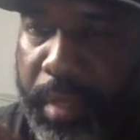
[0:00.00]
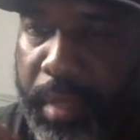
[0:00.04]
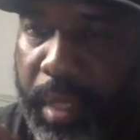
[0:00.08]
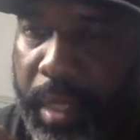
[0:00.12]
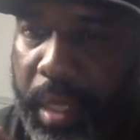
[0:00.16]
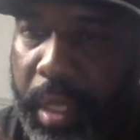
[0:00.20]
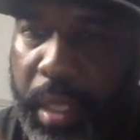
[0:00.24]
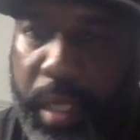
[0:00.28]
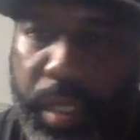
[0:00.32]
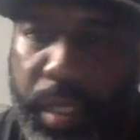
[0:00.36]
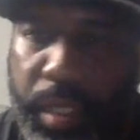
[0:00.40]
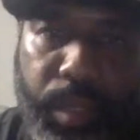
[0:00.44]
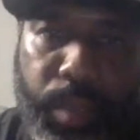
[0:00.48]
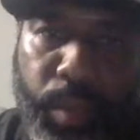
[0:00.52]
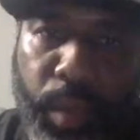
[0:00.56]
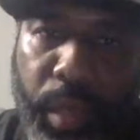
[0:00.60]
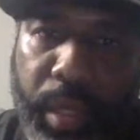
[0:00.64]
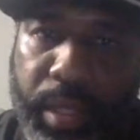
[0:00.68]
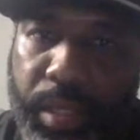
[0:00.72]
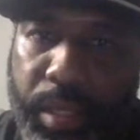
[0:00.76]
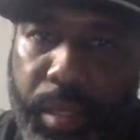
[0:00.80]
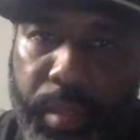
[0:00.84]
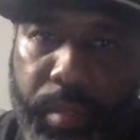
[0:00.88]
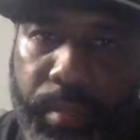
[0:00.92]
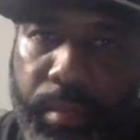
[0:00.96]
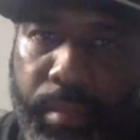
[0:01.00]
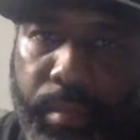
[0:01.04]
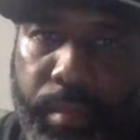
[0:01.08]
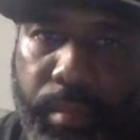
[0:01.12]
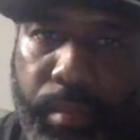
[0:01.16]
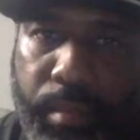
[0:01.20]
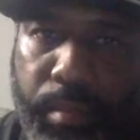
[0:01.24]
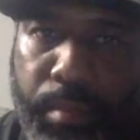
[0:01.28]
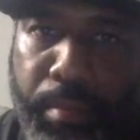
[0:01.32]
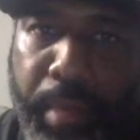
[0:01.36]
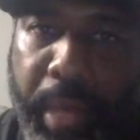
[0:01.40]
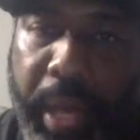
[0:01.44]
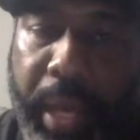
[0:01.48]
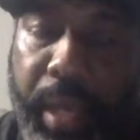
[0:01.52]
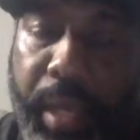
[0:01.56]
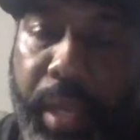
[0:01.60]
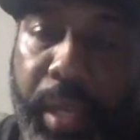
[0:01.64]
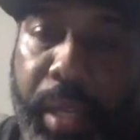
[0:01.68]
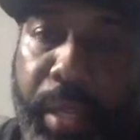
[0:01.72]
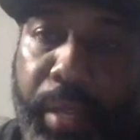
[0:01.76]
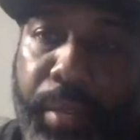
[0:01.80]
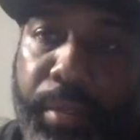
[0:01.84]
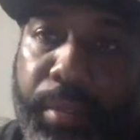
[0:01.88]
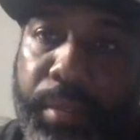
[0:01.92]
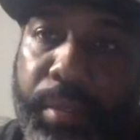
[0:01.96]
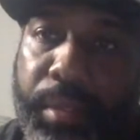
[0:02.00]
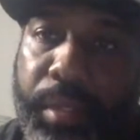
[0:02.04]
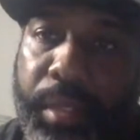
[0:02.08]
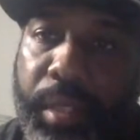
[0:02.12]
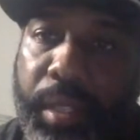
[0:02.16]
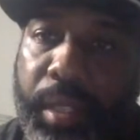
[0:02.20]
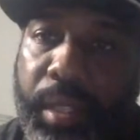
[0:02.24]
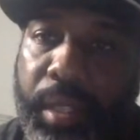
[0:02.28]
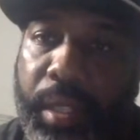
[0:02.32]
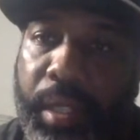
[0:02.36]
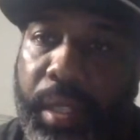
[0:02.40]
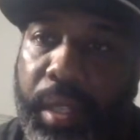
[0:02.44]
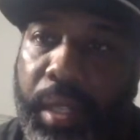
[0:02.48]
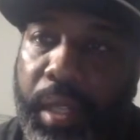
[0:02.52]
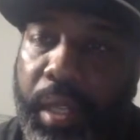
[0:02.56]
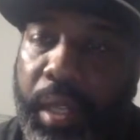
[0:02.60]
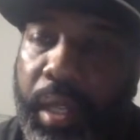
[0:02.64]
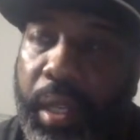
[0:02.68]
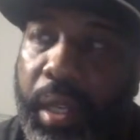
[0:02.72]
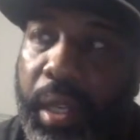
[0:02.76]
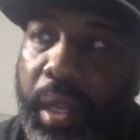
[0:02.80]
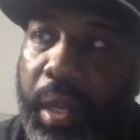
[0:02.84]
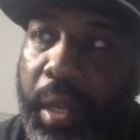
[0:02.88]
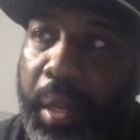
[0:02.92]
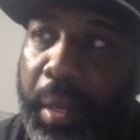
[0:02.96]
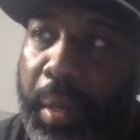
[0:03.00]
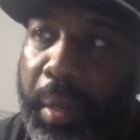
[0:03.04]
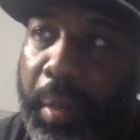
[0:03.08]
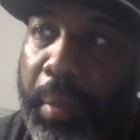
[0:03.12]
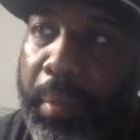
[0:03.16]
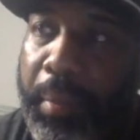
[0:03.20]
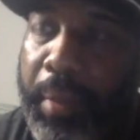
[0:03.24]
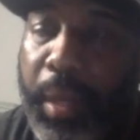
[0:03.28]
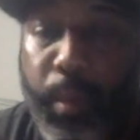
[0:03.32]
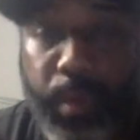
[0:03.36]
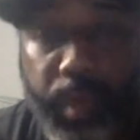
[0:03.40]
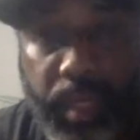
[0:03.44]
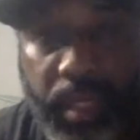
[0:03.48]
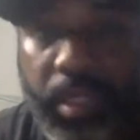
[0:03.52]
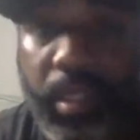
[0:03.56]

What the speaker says: it just wasn't paying enough. It was a